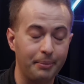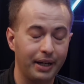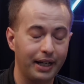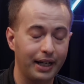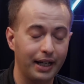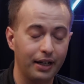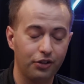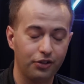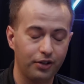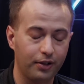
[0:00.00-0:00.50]
I
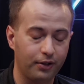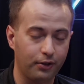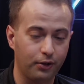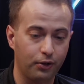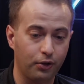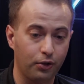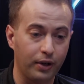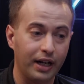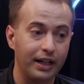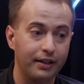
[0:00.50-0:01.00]
mean, it's
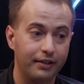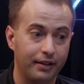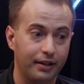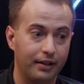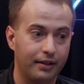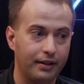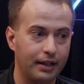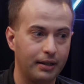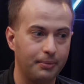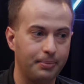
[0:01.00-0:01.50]
just crazy
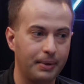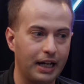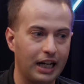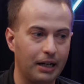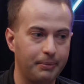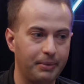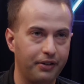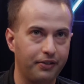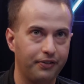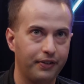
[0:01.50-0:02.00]
to think
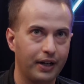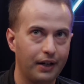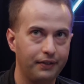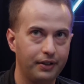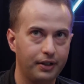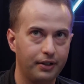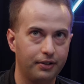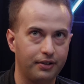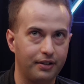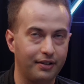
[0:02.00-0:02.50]
back. I mean,
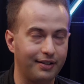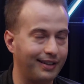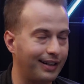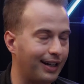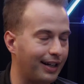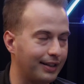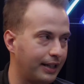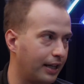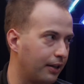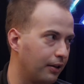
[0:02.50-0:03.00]
5 years is
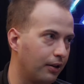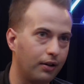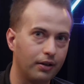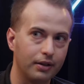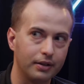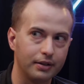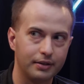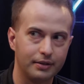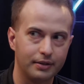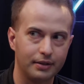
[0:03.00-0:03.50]
not that
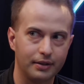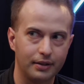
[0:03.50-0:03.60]
long.